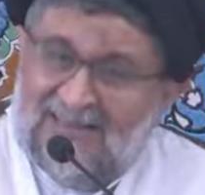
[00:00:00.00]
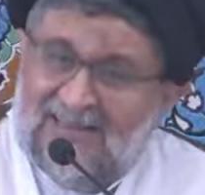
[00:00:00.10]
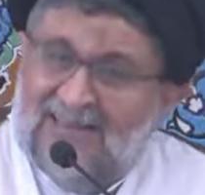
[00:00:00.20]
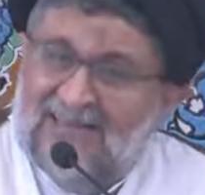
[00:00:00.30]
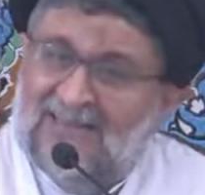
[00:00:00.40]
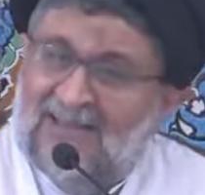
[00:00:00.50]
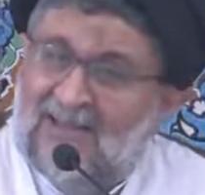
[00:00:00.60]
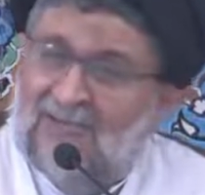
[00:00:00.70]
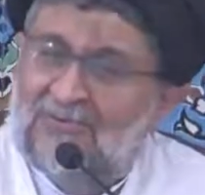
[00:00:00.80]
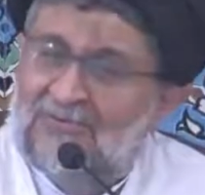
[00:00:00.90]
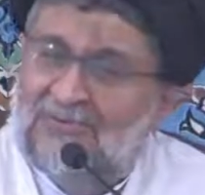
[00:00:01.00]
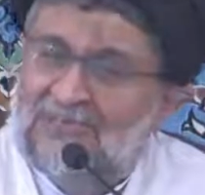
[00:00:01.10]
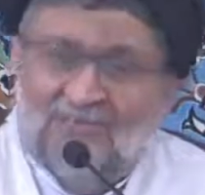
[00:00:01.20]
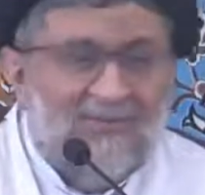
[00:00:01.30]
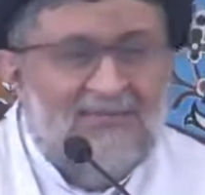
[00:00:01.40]
and now
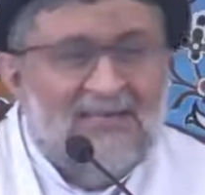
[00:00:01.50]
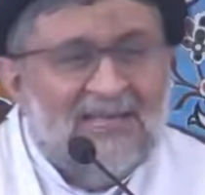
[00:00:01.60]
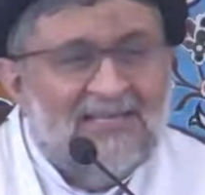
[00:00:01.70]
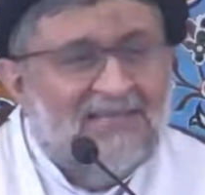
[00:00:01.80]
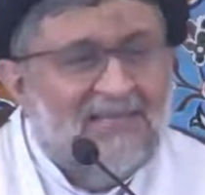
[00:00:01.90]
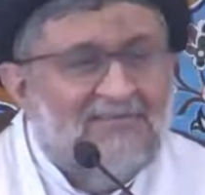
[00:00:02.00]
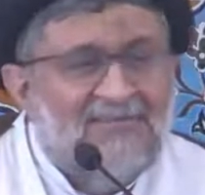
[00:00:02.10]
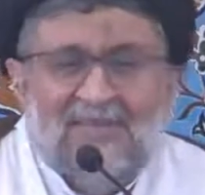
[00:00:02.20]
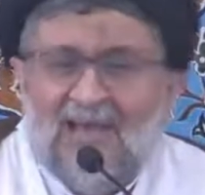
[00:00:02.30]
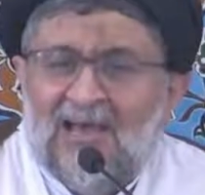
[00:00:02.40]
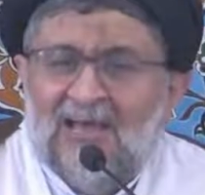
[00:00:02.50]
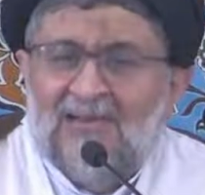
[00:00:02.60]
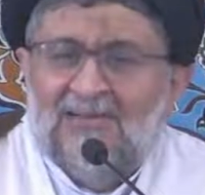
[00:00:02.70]
it looks like that we are